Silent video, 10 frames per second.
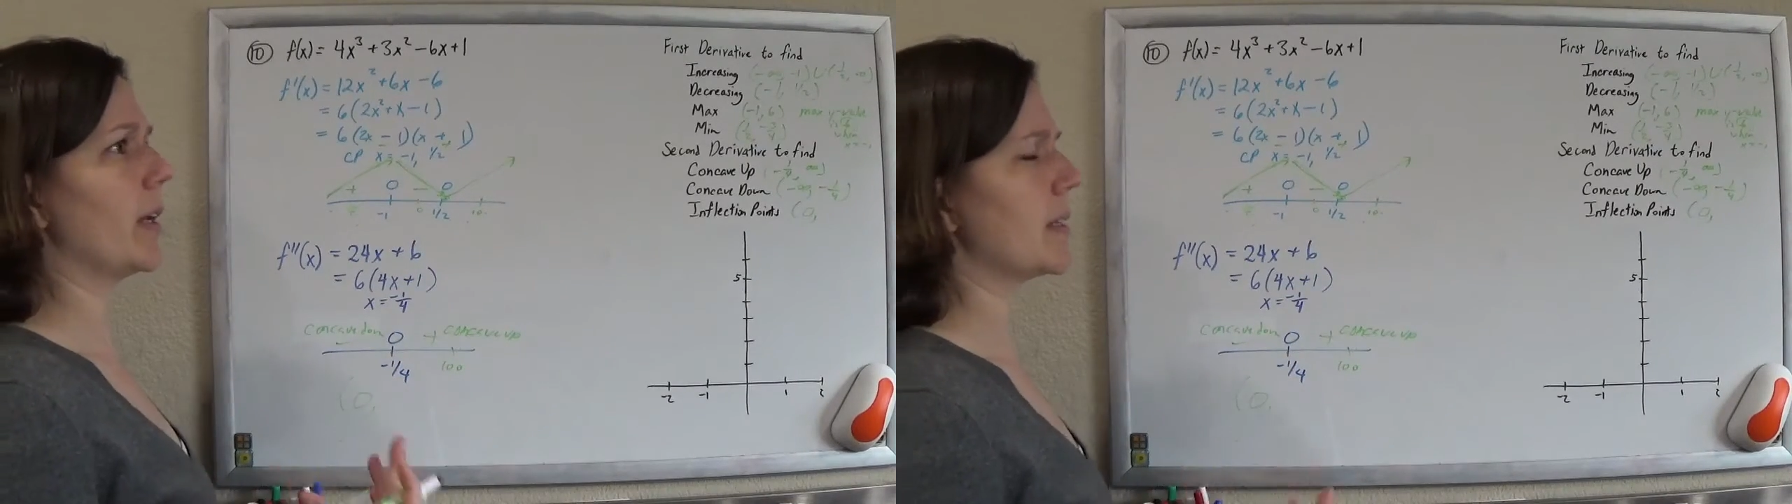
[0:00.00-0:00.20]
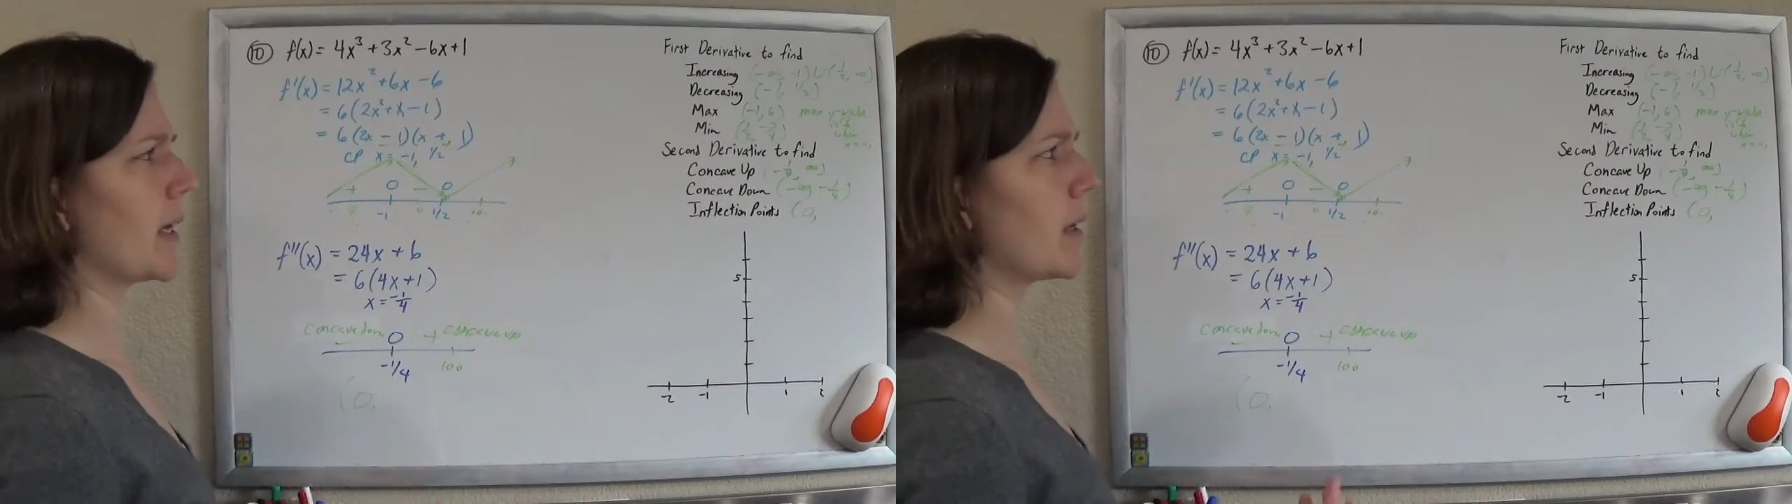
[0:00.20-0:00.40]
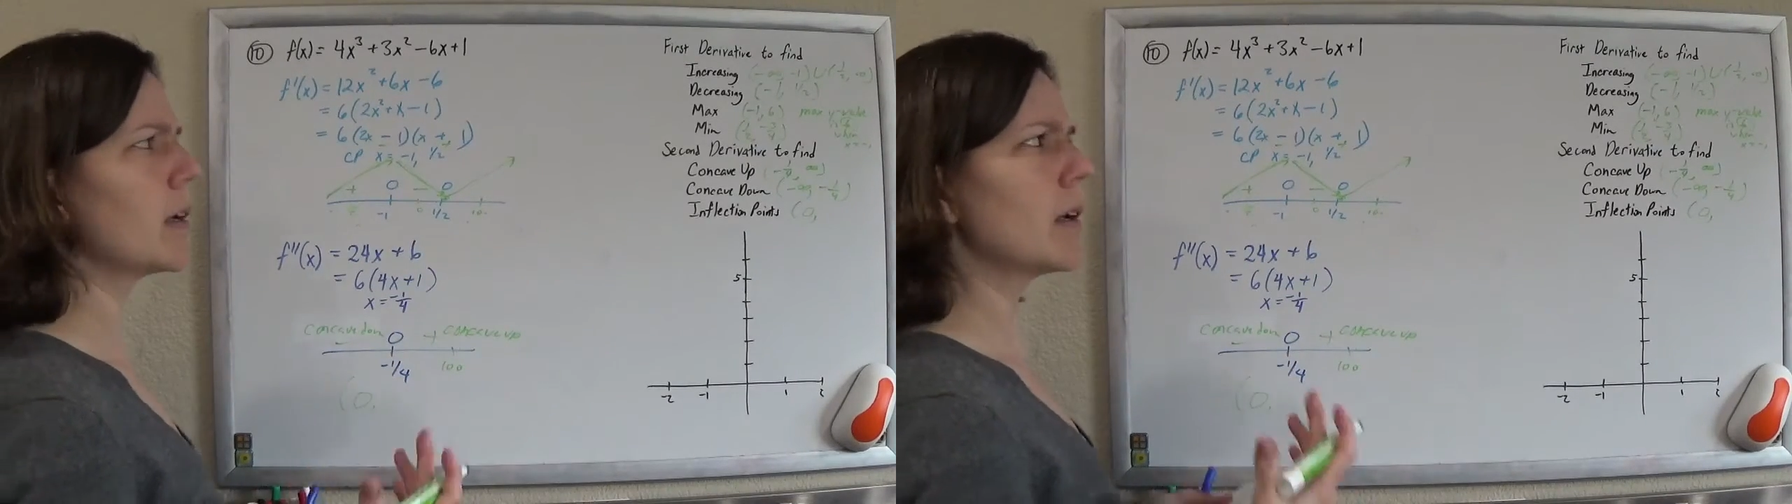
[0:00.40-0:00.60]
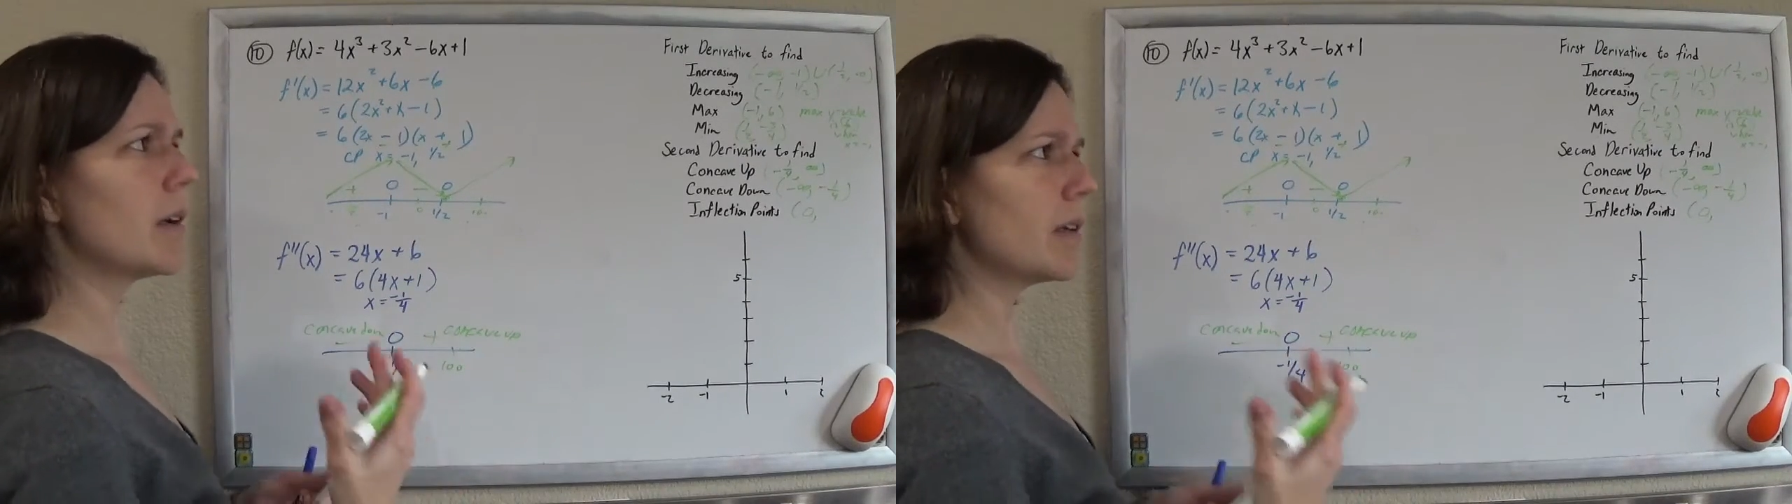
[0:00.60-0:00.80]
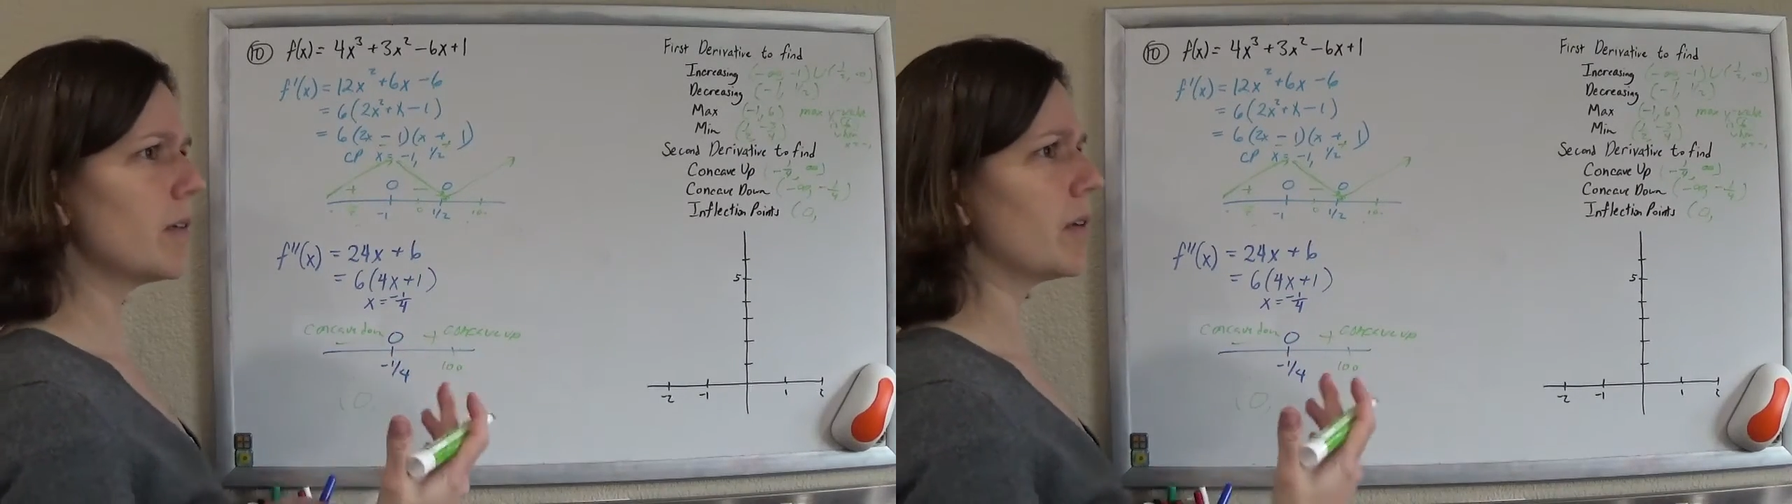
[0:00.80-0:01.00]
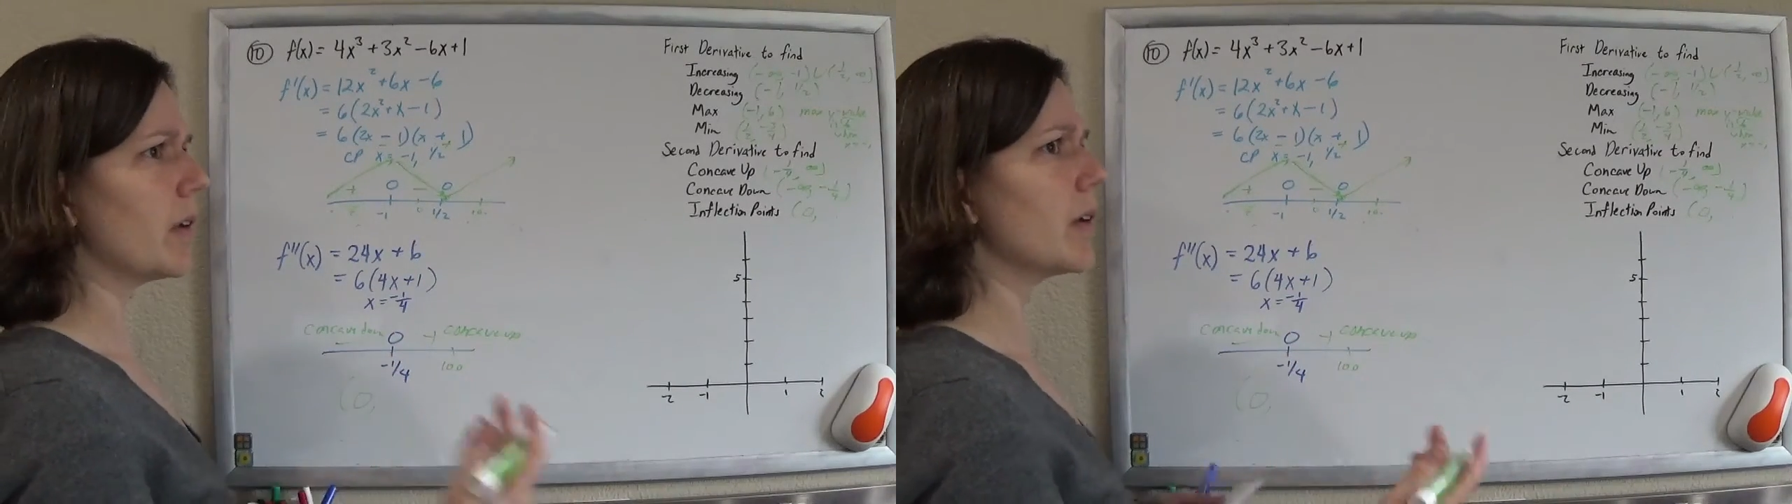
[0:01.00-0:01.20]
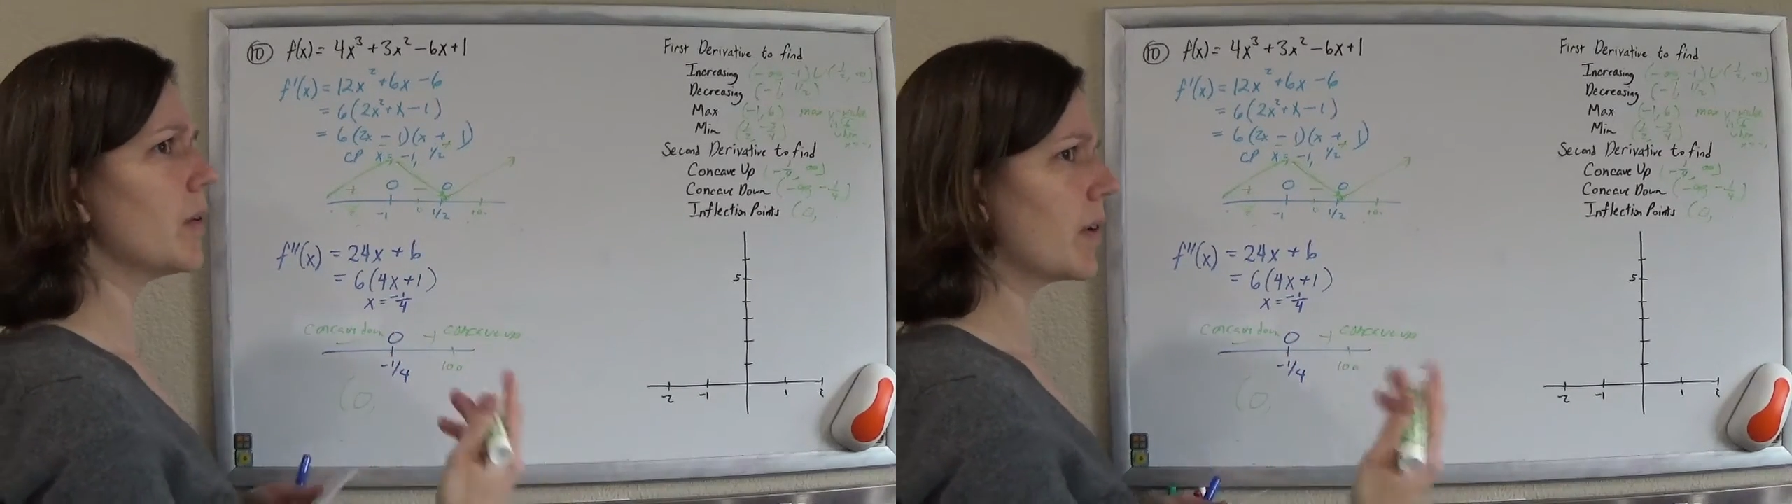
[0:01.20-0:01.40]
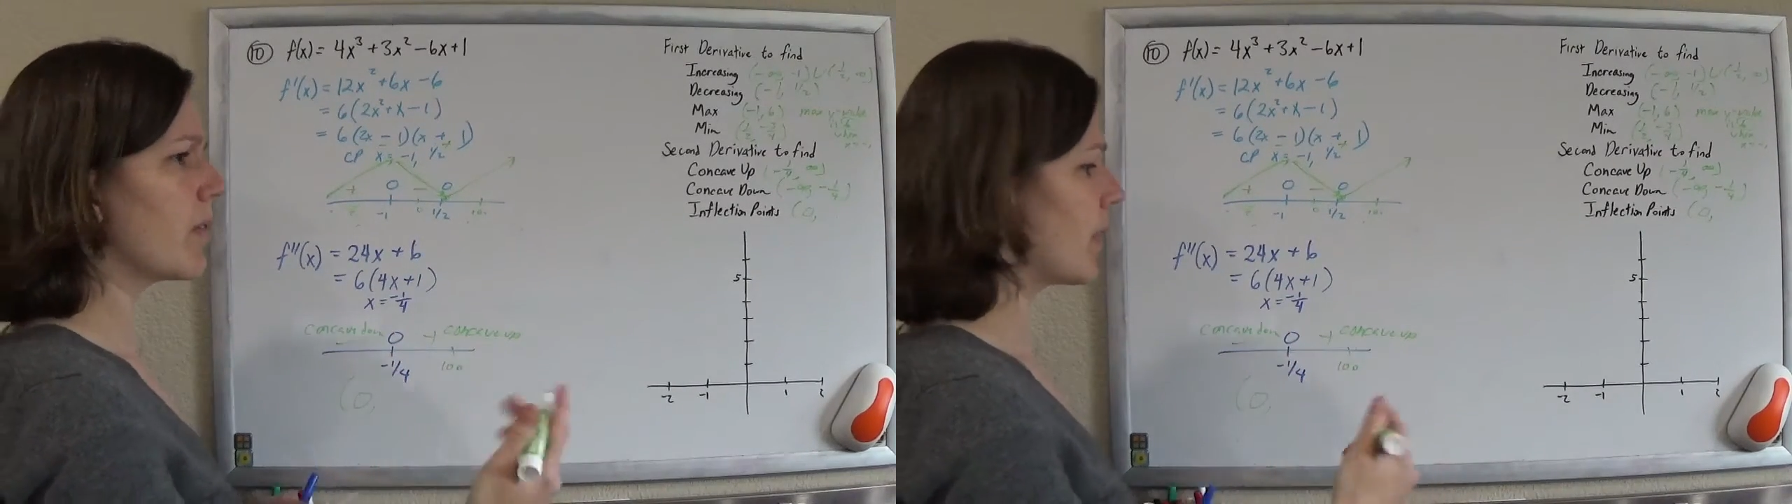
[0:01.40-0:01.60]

He's like, dude, you want to